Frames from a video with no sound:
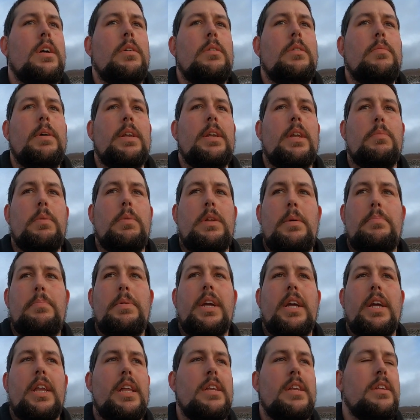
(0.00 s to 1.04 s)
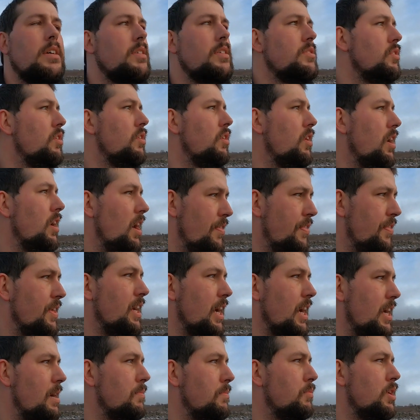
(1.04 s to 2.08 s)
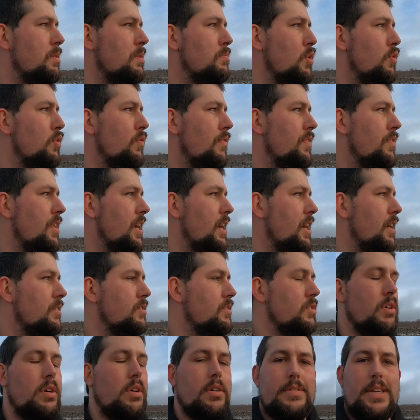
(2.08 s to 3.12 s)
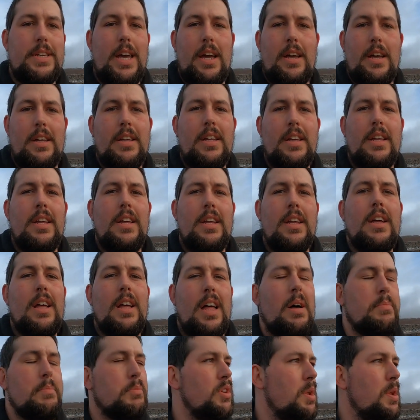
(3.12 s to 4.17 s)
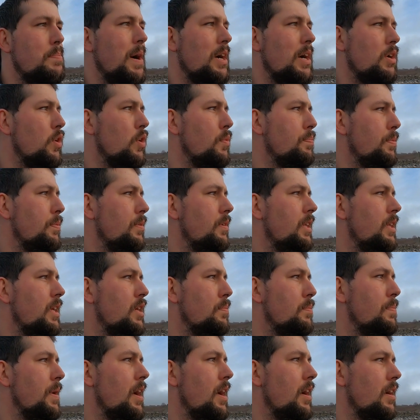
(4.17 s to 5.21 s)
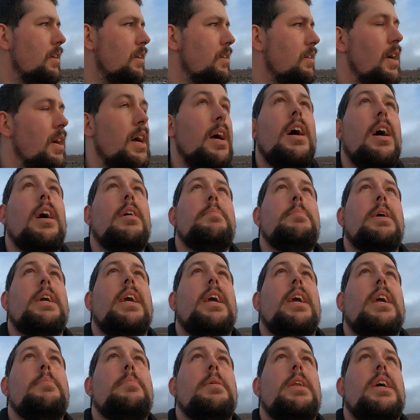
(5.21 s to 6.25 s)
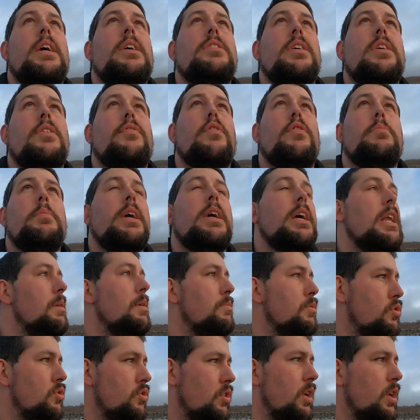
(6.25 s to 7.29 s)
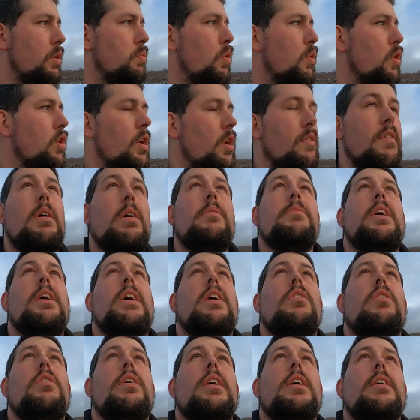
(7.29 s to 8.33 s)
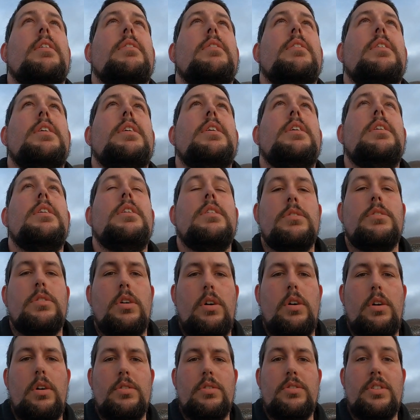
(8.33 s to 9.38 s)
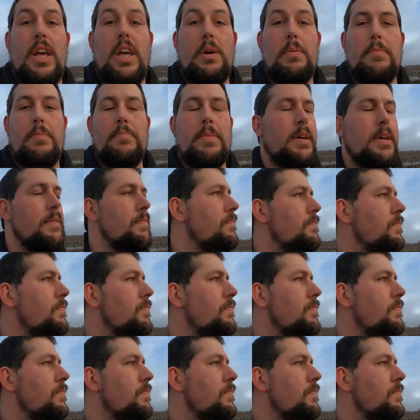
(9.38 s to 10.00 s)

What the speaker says: when I bring it in. So I think I am going to move over there. So yeah, I'm going to pack up a little bit, make it a bit easier for me, and I'm just going to walk around there. All right, so stay with me.